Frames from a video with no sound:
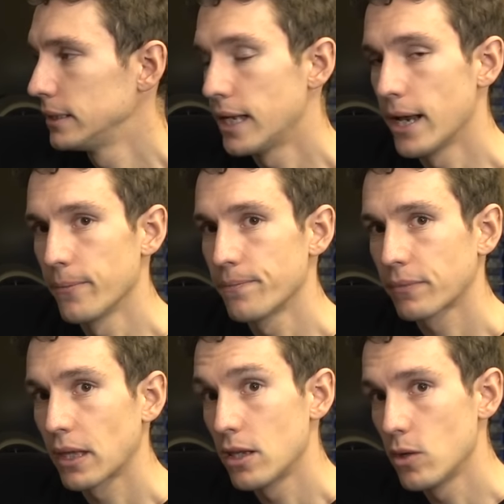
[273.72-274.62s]
Now,
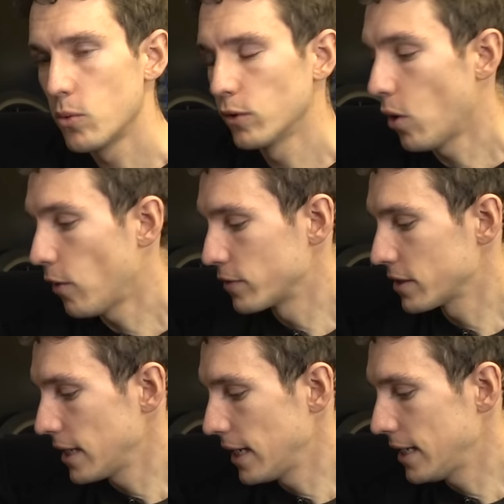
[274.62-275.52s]
you will
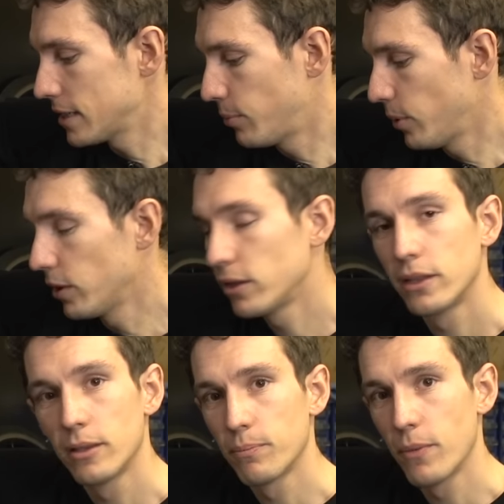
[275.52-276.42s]
obviously need to put the,